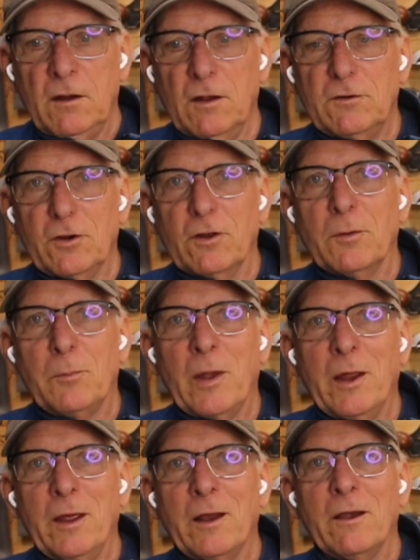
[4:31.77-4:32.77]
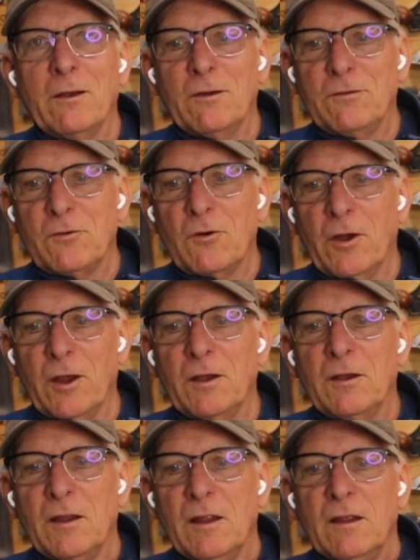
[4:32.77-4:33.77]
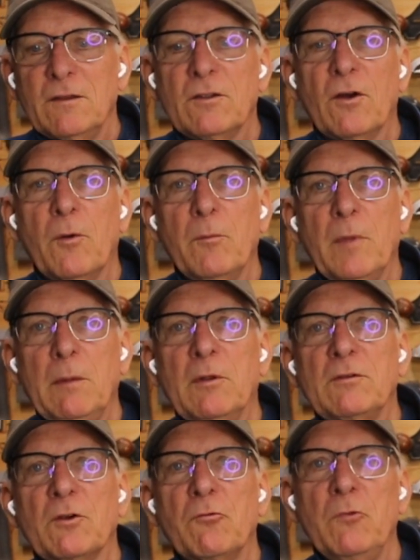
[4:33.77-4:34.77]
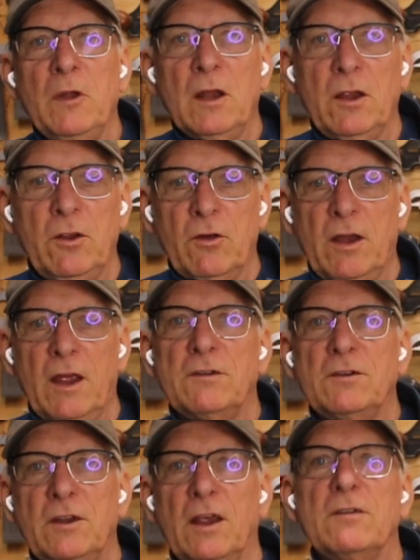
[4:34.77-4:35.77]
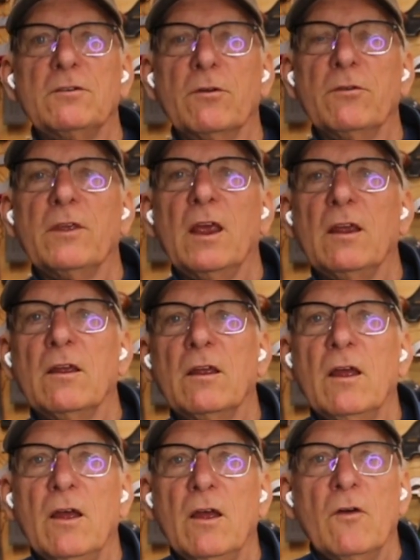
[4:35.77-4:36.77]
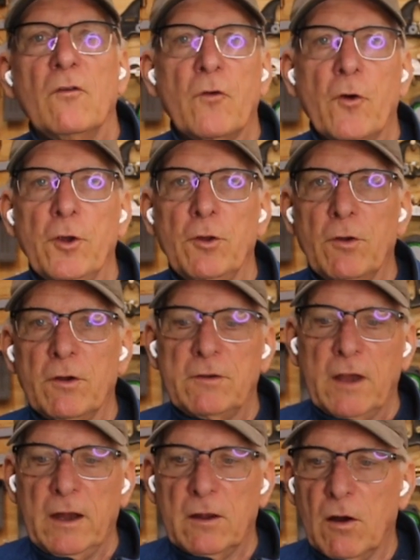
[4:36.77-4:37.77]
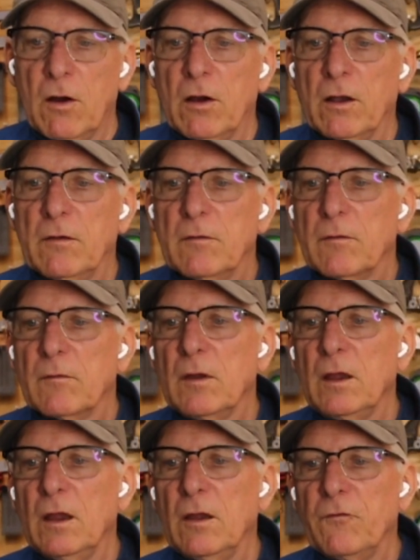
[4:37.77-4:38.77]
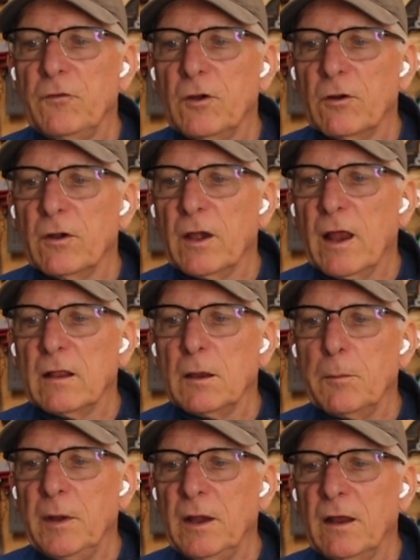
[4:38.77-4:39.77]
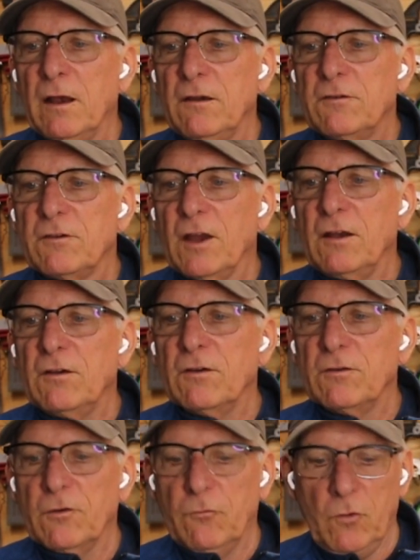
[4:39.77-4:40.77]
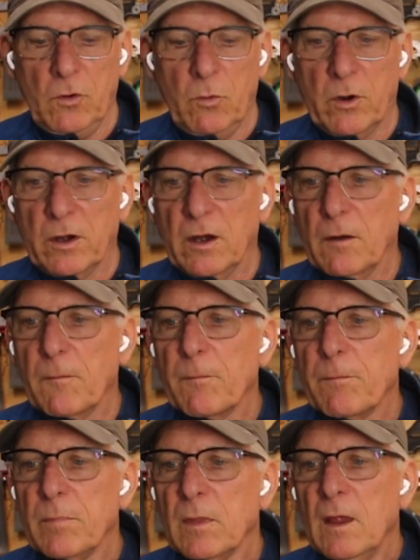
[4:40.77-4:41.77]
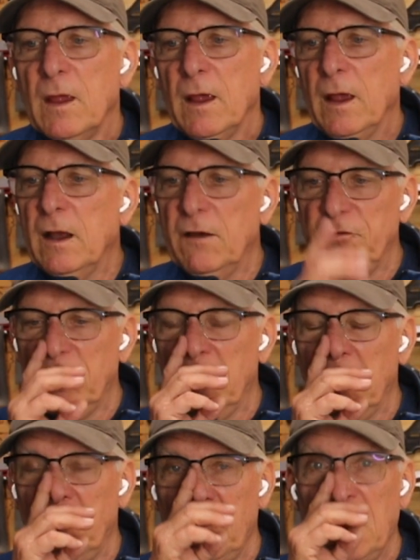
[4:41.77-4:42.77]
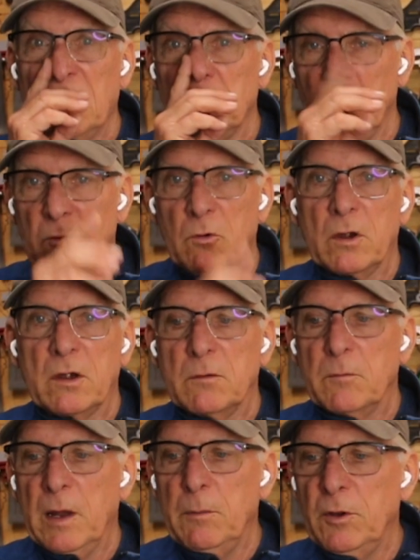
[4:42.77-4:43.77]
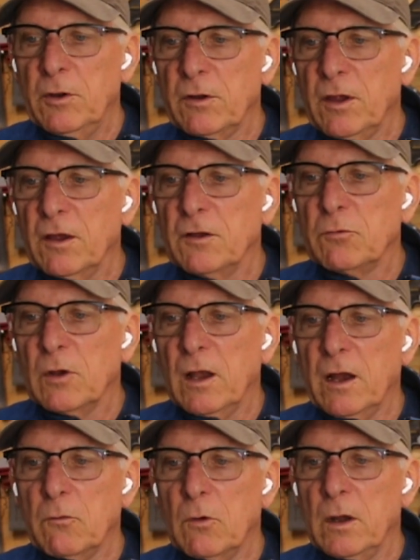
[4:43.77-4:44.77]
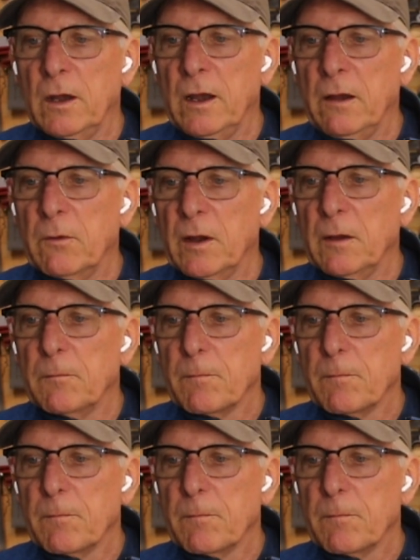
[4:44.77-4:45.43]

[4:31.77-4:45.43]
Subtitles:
Kids are going to play in it and destroy it. So maybe it's a really good educational thing for you to take on if you're at the beginning stages of woodworking. And if you're an advanced woodworker, maybe your kids would like one anyway.